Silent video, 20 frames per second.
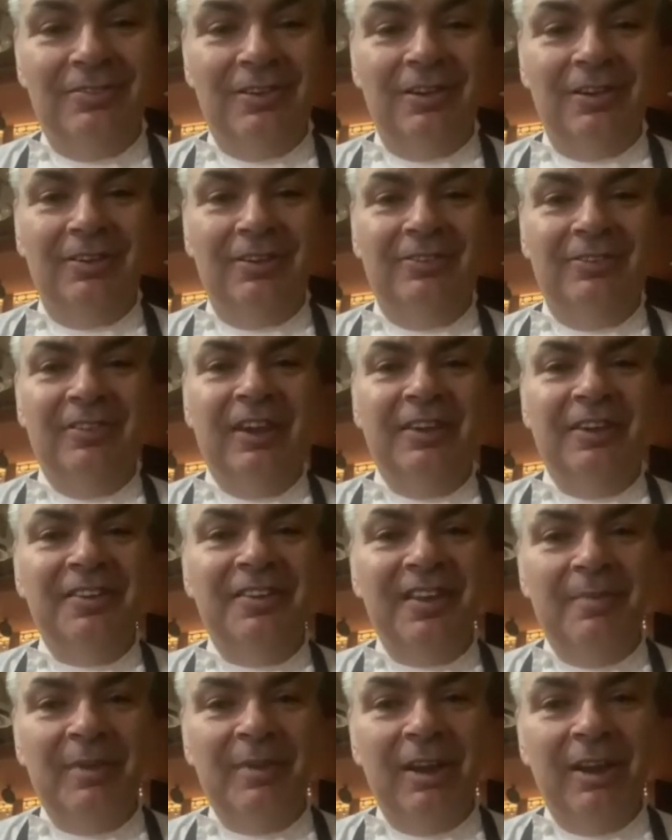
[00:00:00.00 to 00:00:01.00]
There is 9
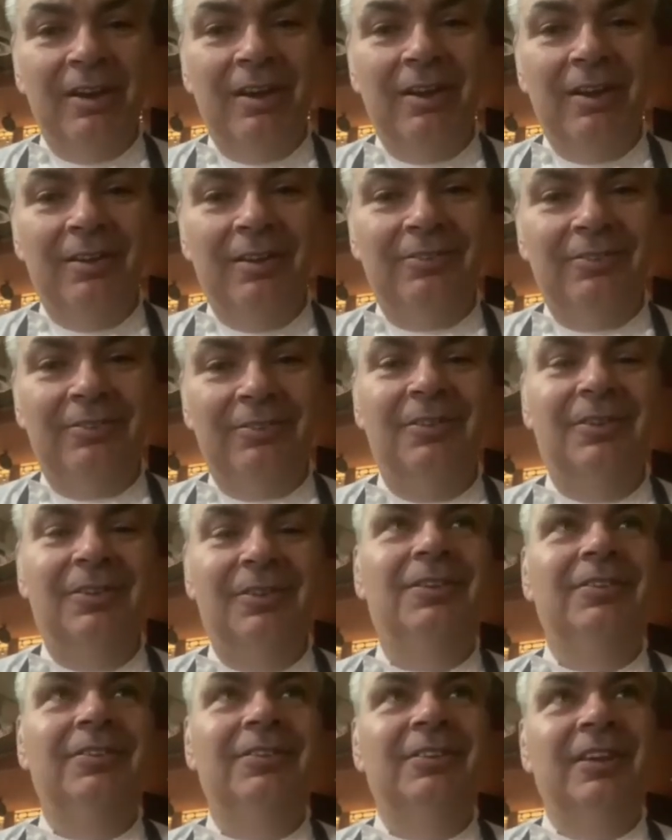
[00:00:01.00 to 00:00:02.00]
cameras,
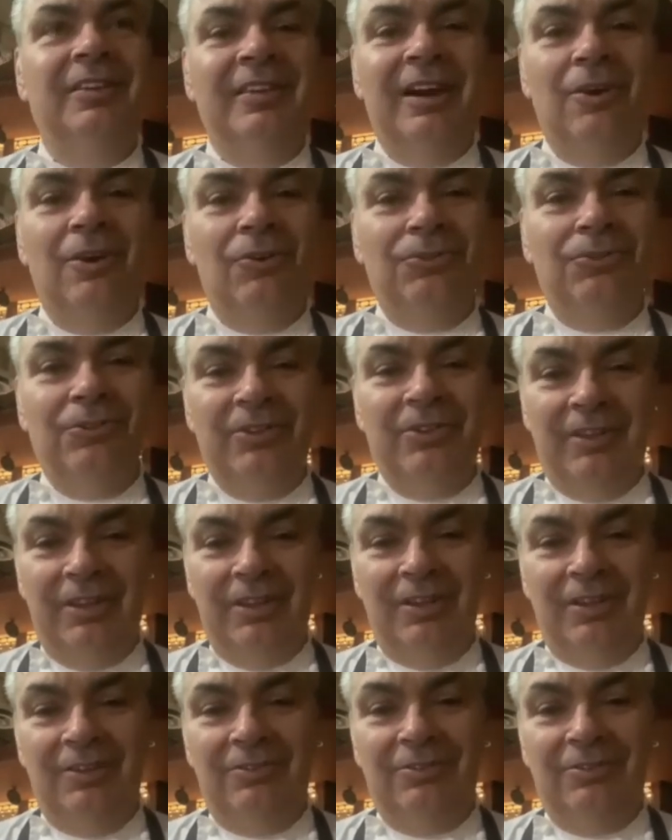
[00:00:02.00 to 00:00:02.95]
10 hours a day.